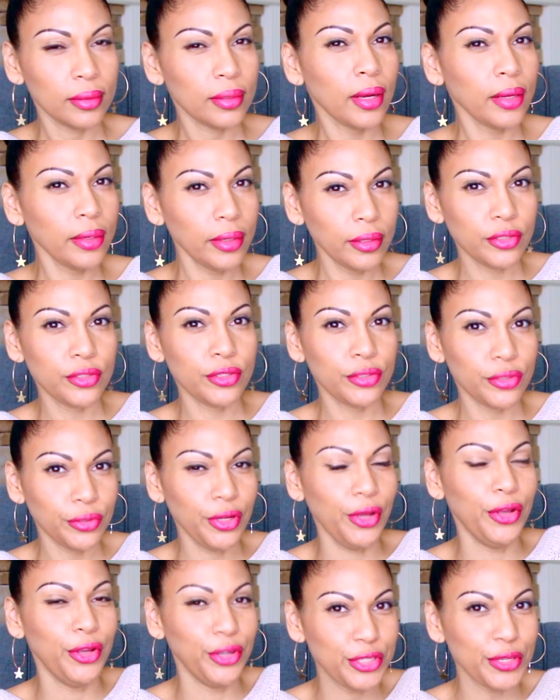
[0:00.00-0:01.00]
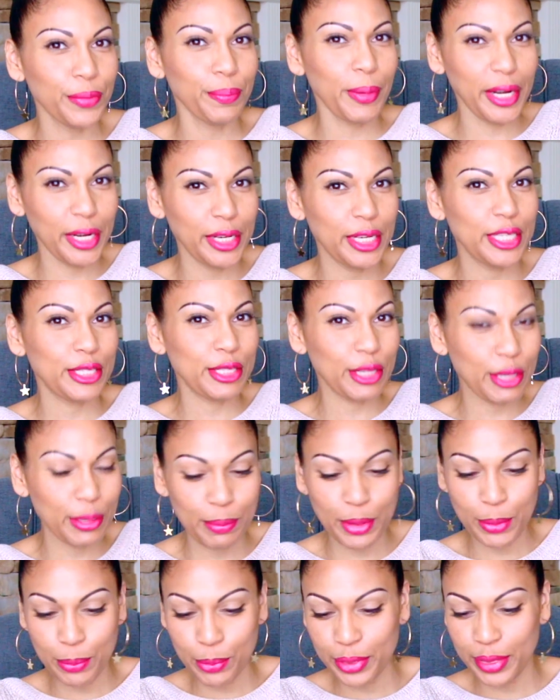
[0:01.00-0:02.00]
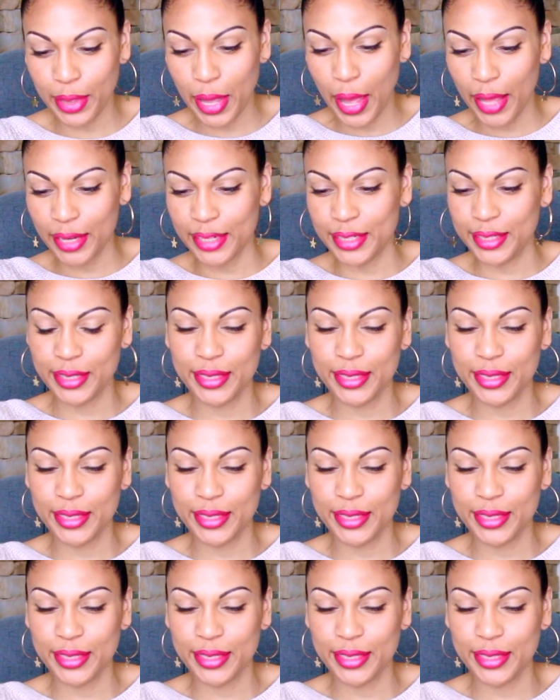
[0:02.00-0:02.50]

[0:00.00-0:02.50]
I need to. Somebody needs to come up with that.